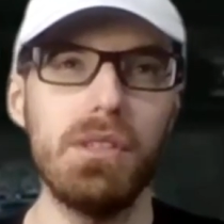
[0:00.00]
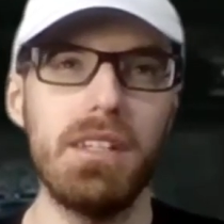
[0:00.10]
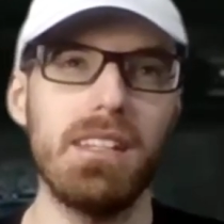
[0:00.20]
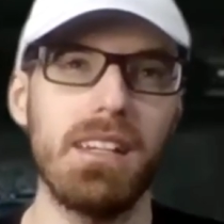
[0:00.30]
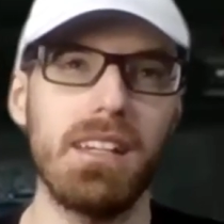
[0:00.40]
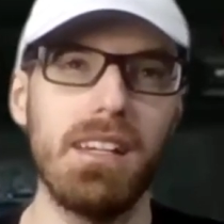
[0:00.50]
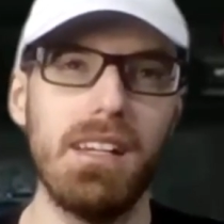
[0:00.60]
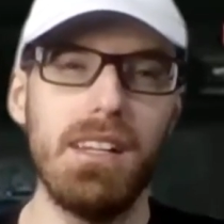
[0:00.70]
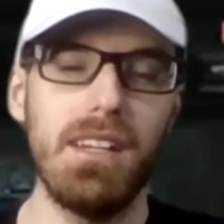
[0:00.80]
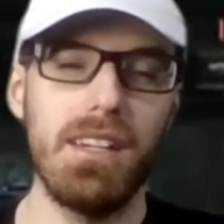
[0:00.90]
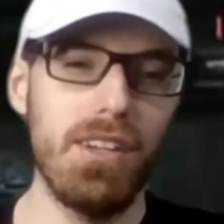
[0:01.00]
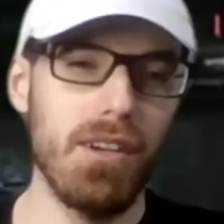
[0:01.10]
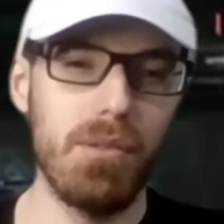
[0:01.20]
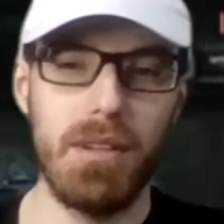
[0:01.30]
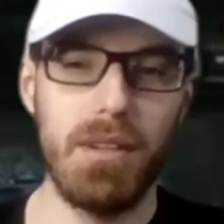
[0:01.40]
And then, like, you
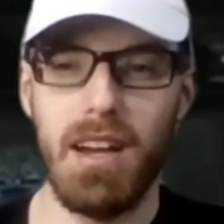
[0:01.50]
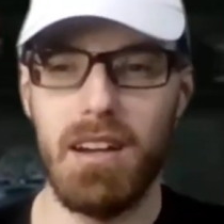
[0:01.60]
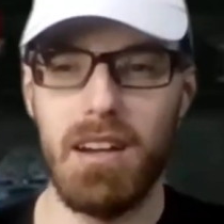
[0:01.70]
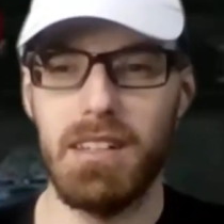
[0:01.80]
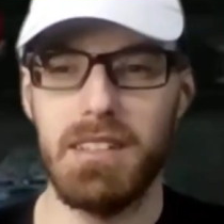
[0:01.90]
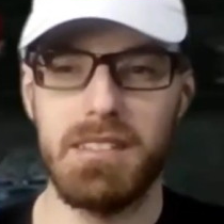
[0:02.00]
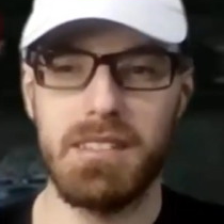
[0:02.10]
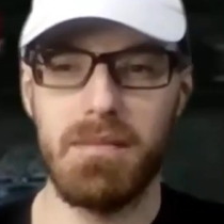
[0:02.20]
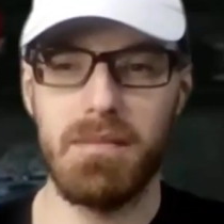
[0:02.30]
know, when Han is,